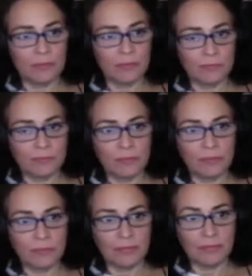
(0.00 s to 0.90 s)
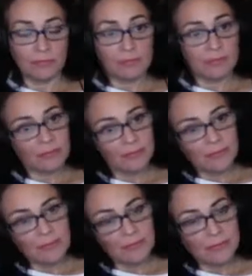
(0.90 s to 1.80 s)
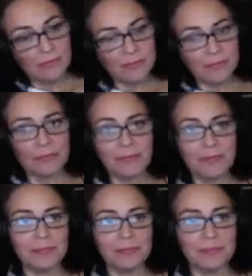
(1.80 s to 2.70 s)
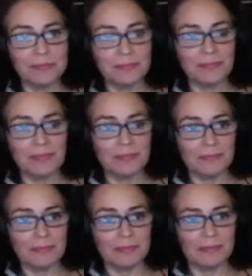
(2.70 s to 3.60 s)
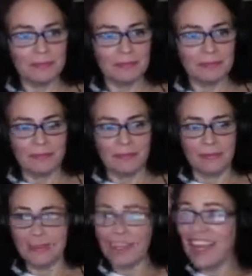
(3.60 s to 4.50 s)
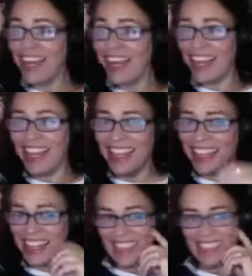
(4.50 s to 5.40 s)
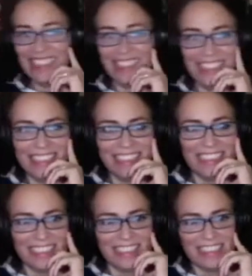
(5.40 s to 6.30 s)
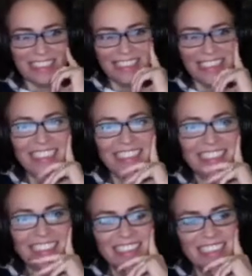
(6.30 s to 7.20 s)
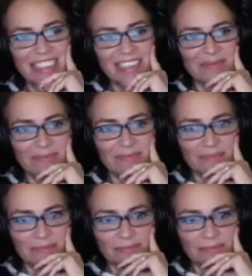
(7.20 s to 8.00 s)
(silent)